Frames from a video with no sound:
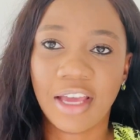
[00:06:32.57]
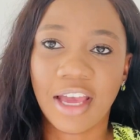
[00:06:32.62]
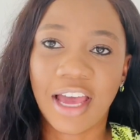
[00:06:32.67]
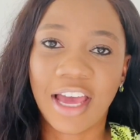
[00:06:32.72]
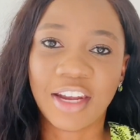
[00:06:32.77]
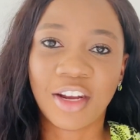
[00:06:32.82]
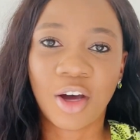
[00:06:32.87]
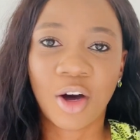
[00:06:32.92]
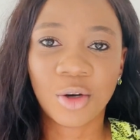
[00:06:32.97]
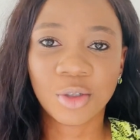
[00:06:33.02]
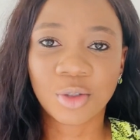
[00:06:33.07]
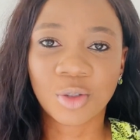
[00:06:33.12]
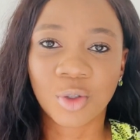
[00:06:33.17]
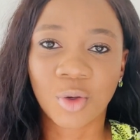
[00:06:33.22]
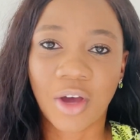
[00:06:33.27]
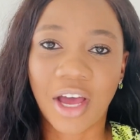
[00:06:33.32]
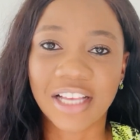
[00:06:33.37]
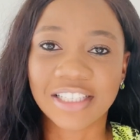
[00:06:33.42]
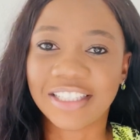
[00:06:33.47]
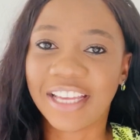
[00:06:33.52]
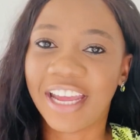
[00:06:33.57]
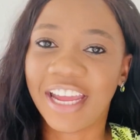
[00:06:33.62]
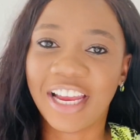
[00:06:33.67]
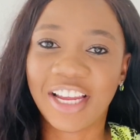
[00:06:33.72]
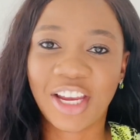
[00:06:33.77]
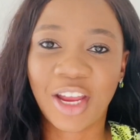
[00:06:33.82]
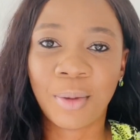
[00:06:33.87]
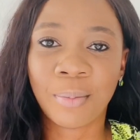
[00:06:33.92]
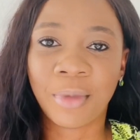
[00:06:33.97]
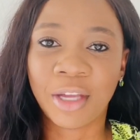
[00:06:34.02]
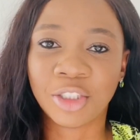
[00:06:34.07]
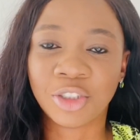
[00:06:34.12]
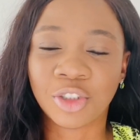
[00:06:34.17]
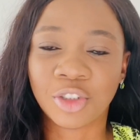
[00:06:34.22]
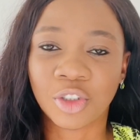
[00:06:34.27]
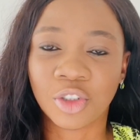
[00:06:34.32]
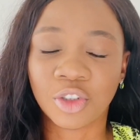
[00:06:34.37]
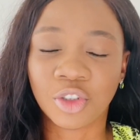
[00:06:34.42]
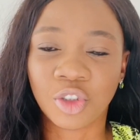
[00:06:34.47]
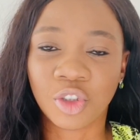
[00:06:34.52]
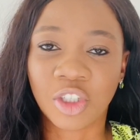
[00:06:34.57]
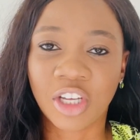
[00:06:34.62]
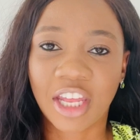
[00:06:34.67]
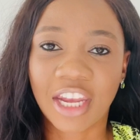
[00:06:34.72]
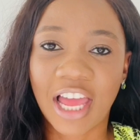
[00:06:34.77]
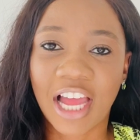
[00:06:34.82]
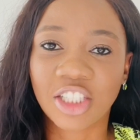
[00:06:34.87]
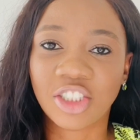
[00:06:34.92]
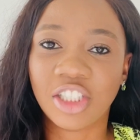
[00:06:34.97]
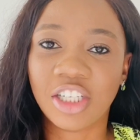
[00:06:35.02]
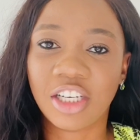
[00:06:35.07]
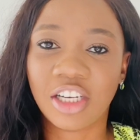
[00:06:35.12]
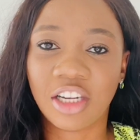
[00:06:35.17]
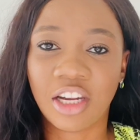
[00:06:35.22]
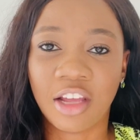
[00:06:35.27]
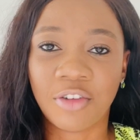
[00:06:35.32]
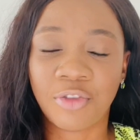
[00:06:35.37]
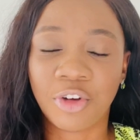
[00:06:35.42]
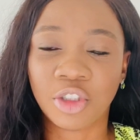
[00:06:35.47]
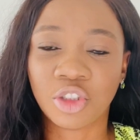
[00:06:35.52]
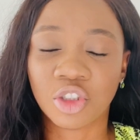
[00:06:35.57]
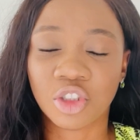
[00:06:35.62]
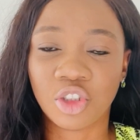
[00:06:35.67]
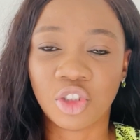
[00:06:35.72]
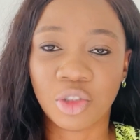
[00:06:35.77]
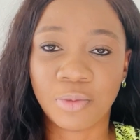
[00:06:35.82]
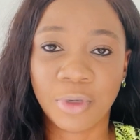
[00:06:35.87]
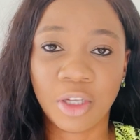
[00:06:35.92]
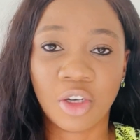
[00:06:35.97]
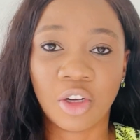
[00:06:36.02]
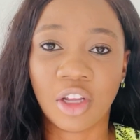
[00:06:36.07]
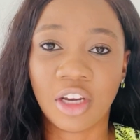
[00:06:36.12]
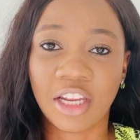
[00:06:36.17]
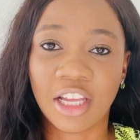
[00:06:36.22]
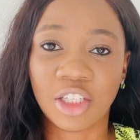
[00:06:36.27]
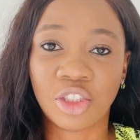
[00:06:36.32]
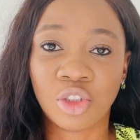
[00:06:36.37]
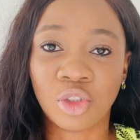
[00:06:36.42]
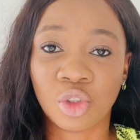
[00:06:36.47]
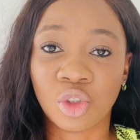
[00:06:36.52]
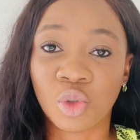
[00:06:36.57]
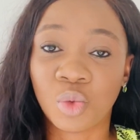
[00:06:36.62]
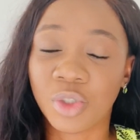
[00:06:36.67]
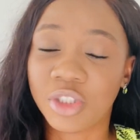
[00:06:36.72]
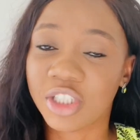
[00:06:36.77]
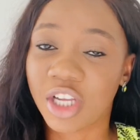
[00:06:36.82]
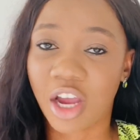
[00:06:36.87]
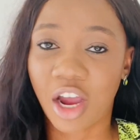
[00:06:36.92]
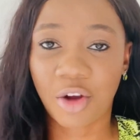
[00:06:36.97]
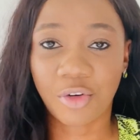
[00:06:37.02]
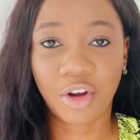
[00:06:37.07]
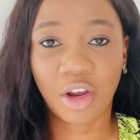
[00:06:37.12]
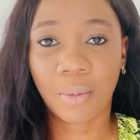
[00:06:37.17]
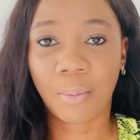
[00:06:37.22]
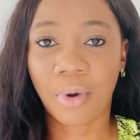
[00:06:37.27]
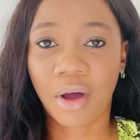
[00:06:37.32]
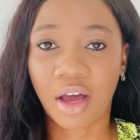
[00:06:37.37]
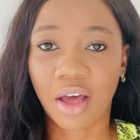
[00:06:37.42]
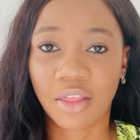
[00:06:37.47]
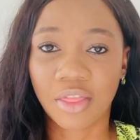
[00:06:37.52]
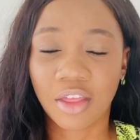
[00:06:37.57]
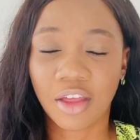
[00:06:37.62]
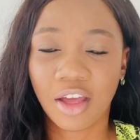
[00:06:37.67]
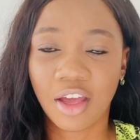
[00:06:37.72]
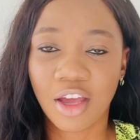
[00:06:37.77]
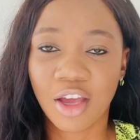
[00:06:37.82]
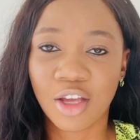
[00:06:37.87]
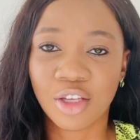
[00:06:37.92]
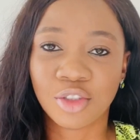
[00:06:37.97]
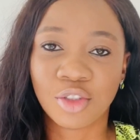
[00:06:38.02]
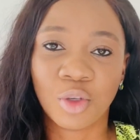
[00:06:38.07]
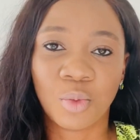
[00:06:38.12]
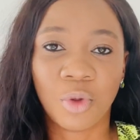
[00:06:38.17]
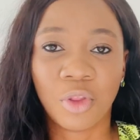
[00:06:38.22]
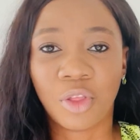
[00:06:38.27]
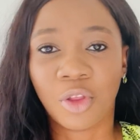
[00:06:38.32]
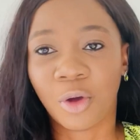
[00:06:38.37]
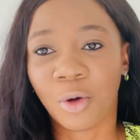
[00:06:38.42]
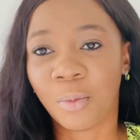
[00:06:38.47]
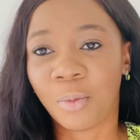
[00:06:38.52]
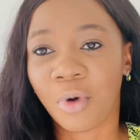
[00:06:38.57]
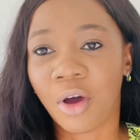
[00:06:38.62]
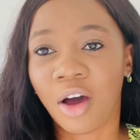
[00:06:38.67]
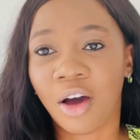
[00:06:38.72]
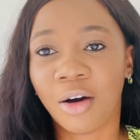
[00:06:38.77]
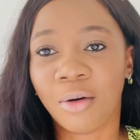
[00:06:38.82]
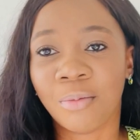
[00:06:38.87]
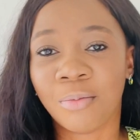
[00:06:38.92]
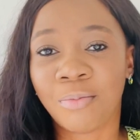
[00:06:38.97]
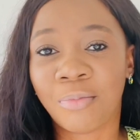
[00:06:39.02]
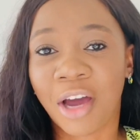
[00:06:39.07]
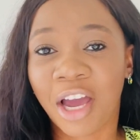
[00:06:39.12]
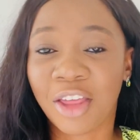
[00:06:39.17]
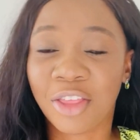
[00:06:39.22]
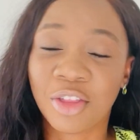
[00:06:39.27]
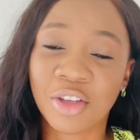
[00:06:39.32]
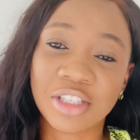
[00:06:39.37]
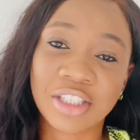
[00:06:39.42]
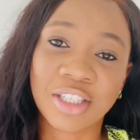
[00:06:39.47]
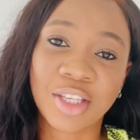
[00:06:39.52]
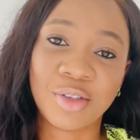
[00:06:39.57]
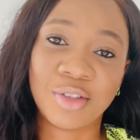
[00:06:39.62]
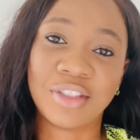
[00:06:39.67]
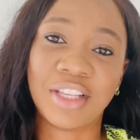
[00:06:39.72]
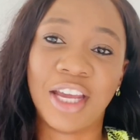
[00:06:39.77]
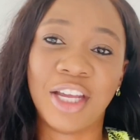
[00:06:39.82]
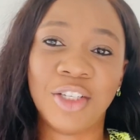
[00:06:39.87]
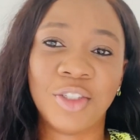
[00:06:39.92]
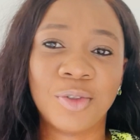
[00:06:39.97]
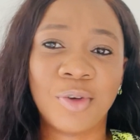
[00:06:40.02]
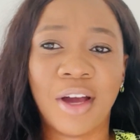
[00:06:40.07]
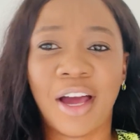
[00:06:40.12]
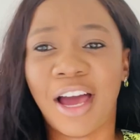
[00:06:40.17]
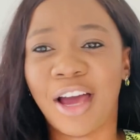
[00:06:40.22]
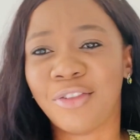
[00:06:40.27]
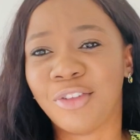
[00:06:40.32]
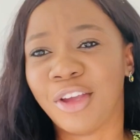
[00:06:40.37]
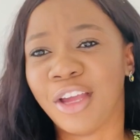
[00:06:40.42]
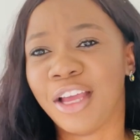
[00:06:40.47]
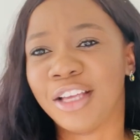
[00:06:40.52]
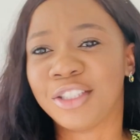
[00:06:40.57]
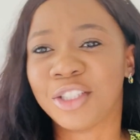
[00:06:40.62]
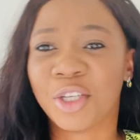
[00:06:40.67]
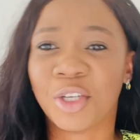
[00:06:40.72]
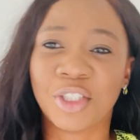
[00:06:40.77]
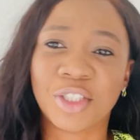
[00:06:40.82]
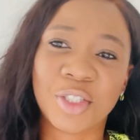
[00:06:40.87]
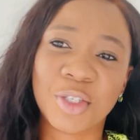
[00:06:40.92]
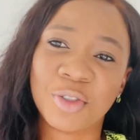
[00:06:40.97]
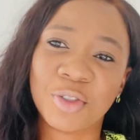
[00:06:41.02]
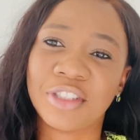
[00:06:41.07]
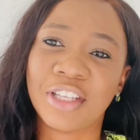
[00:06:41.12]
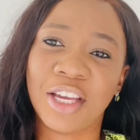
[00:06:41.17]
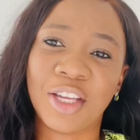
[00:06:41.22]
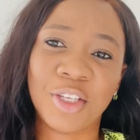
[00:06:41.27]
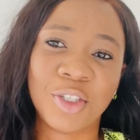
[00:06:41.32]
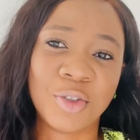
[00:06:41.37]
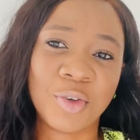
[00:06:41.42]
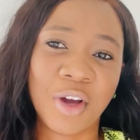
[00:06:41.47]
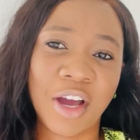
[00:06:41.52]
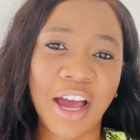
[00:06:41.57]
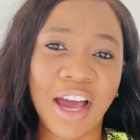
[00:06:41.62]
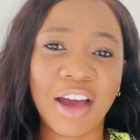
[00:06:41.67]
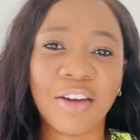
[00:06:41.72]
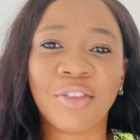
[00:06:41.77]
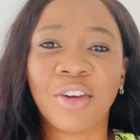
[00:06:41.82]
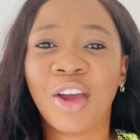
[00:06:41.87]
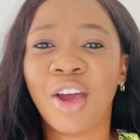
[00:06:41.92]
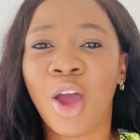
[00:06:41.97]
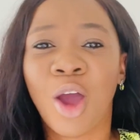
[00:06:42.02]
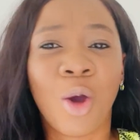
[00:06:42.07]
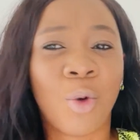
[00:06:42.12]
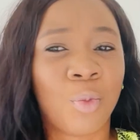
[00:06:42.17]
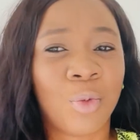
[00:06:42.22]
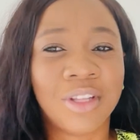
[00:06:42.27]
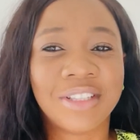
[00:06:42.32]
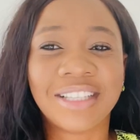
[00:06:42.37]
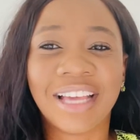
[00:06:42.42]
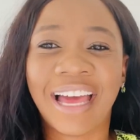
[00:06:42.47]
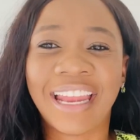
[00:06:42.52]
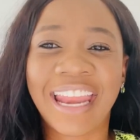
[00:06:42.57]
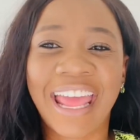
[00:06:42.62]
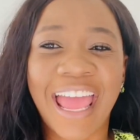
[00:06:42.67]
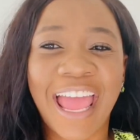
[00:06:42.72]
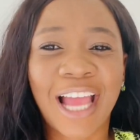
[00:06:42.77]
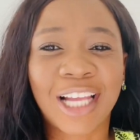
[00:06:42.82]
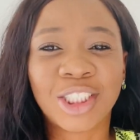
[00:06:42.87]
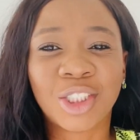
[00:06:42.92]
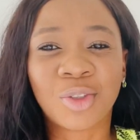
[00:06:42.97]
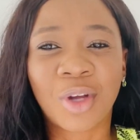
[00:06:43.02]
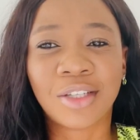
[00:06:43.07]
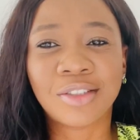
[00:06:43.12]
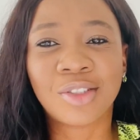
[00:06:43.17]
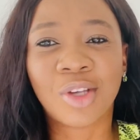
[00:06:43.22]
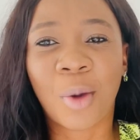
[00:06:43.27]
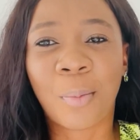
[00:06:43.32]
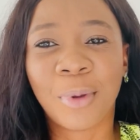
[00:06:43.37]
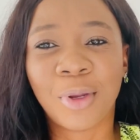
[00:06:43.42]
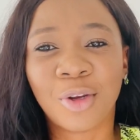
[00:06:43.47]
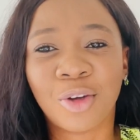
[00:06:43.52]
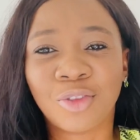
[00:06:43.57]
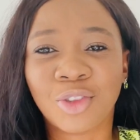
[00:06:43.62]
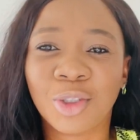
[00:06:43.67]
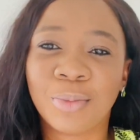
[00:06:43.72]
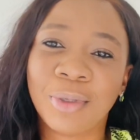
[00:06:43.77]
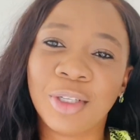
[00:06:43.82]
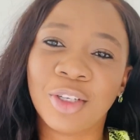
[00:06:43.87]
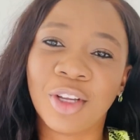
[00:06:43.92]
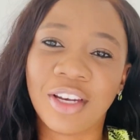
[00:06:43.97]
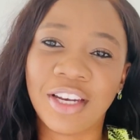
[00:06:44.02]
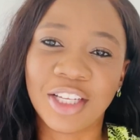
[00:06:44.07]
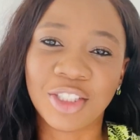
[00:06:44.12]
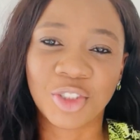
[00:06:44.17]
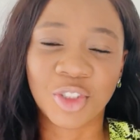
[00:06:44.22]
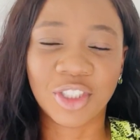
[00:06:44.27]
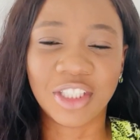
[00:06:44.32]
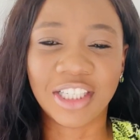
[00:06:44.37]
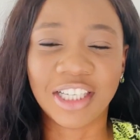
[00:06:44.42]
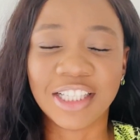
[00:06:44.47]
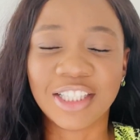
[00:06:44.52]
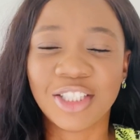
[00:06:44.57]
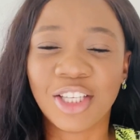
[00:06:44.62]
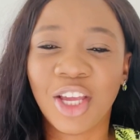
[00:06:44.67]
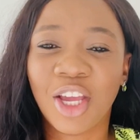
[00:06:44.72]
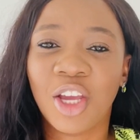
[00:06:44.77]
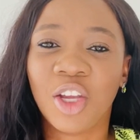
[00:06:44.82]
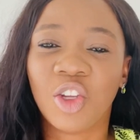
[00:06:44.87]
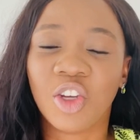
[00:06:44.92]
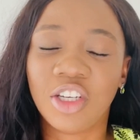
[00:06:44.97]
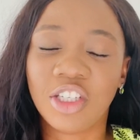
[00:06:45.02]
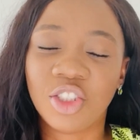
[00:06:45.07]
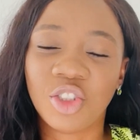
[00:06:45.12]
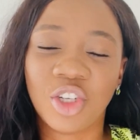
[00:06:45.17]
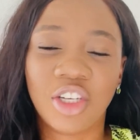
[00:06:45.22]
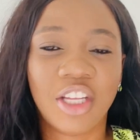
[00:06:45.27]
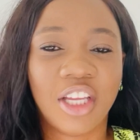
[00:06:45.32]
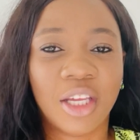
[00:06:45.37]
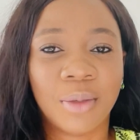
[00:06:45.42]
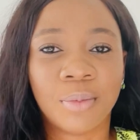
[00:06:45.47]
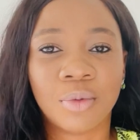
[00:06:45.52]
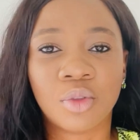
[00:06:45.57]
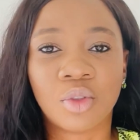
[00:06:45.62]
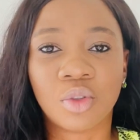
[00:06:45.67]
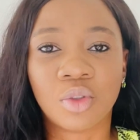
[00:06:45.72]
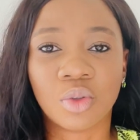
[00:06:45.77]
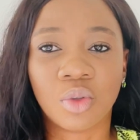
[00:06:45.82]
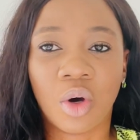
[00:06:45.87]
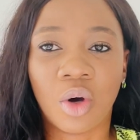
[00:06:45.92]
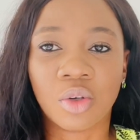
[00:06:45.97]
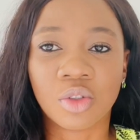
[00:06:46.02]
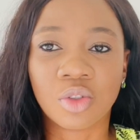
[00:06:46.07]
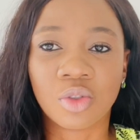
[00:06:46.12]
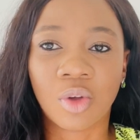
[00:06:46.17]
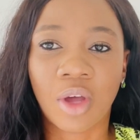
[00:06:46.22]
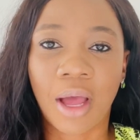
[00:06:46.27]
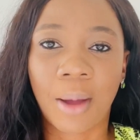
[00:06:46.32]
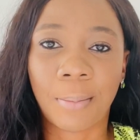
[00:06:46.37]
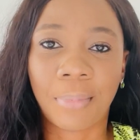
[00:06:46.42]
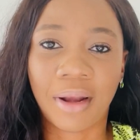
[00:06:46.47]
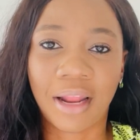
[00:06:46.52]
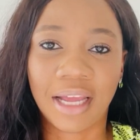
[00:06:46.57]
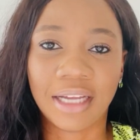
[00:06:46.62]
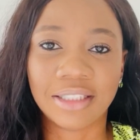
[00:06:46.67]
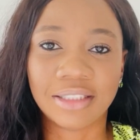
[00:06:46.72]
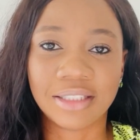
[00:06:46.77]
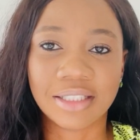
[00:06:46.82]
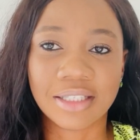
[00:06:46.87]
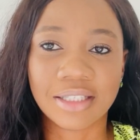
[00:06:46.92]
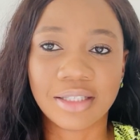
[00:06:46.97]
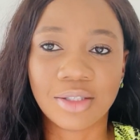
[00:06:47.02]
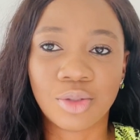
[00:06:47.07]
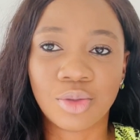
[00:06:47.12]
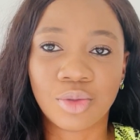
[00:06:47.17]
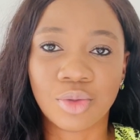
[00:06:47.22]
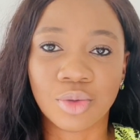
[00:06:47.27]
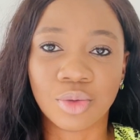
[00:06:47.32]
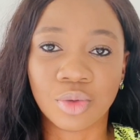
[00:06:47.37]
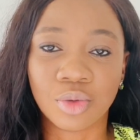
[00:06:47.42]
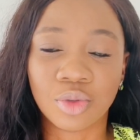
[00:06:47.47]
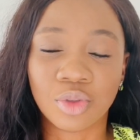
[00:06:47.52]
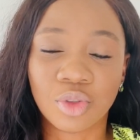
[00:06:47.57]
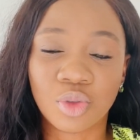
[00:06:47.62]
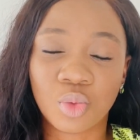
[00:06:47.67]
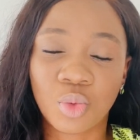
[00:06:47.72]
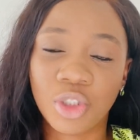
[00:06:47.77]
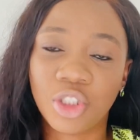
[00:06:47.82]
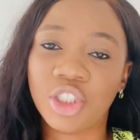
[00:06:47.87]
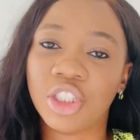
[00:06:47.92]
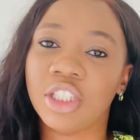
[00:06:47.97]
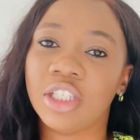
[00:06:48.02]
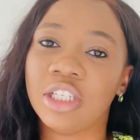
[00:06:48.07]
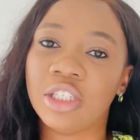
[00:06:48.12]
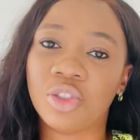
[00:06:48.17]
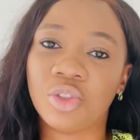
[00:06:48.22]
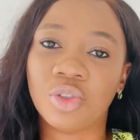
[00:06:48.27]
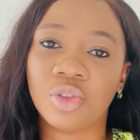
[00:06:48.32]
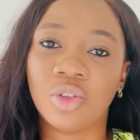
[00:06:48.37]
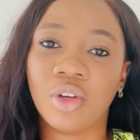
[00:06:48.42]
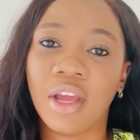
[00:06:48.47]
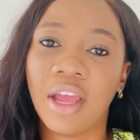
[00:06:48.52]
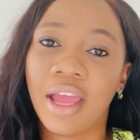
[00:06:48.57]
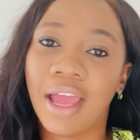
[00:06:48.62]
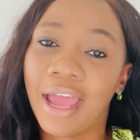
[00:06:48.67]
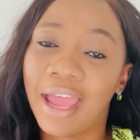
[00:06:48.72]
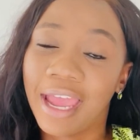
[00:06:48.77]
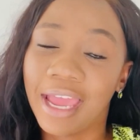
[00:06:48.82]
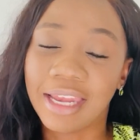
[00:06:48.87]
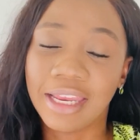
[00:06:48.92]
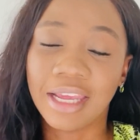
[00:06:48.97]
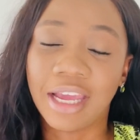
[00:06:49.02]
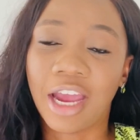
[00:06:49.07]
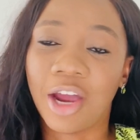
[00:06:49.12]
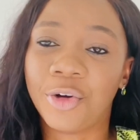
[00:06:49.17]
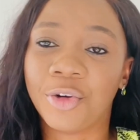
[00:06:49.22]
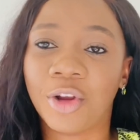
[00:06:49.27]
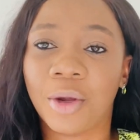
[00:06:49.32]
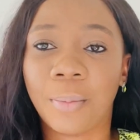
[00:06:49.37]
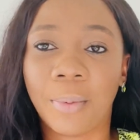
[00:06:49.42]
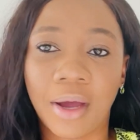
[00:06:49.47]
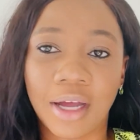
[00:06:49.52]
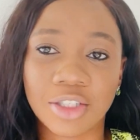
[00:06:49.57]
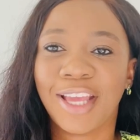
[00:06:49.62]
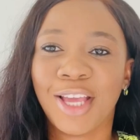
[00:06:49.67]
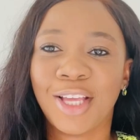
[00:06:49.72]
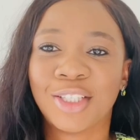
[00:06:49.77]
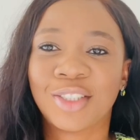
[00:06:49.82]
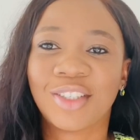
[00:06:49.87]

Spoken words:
And also, as I earlier mentioned, you can actually leverage on domain knowledge to switch career path. So with your Python skills that you do have, your SQL skills that you do have, with an extra topping of domain knowledge on it, you're literally able to also apply this to switching into any career path.